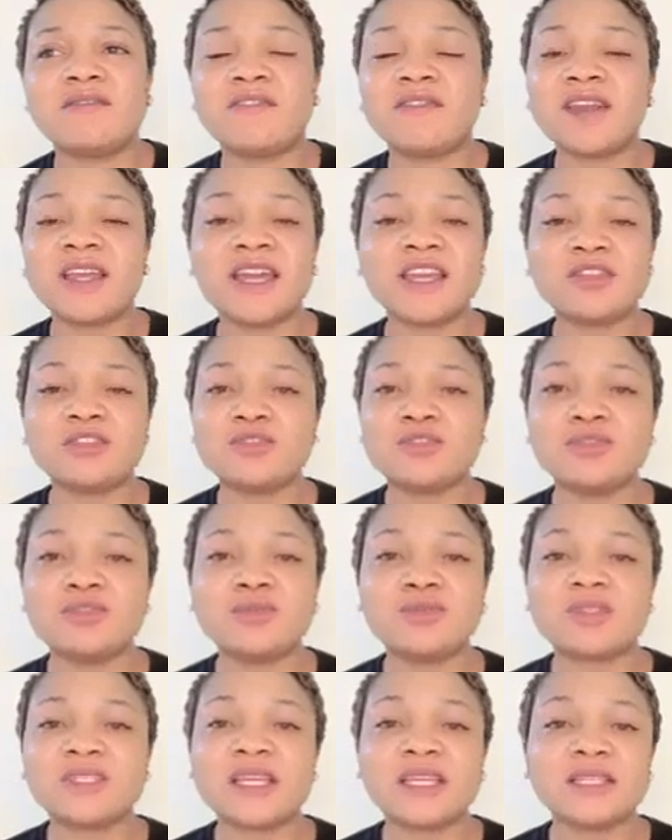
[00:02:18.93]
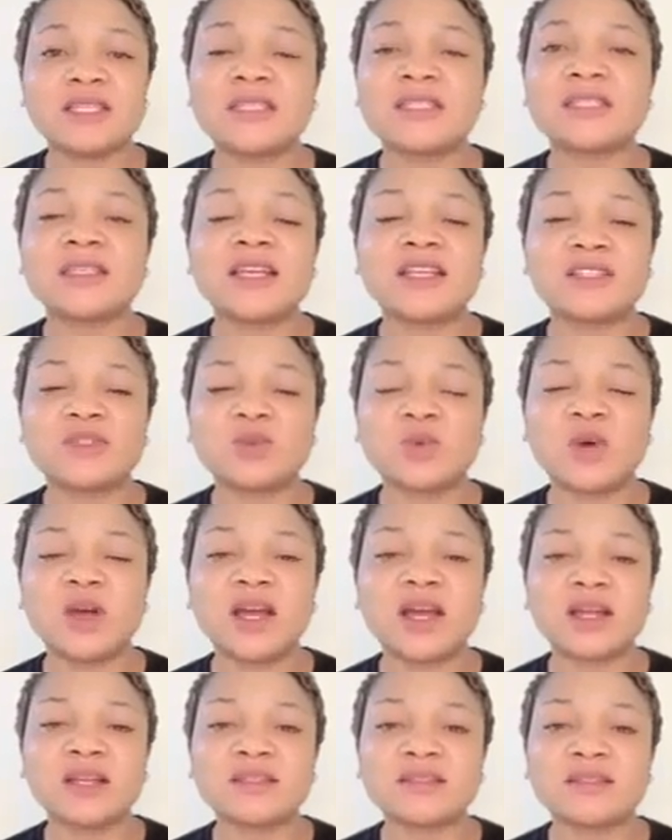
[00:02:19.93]
flying news and decide to
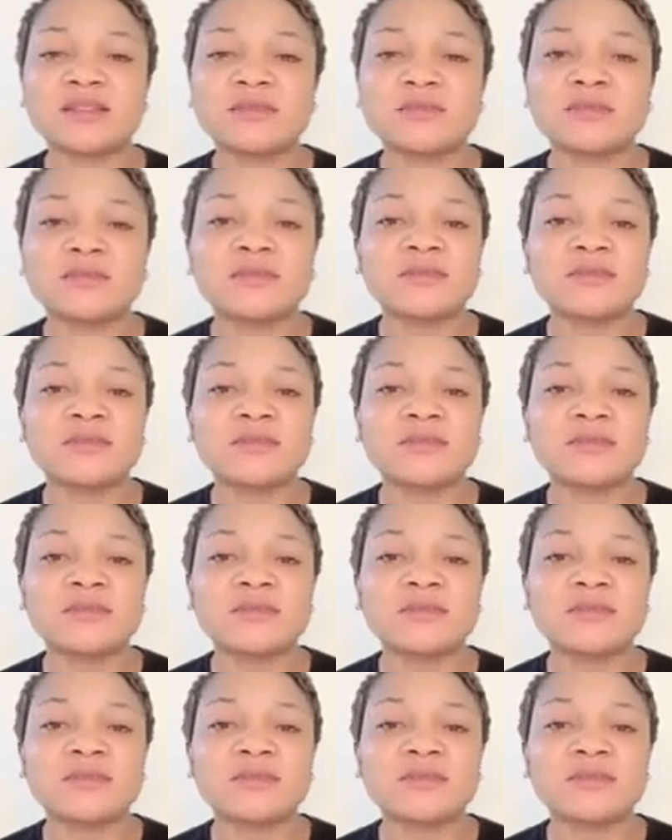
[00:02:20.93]
act.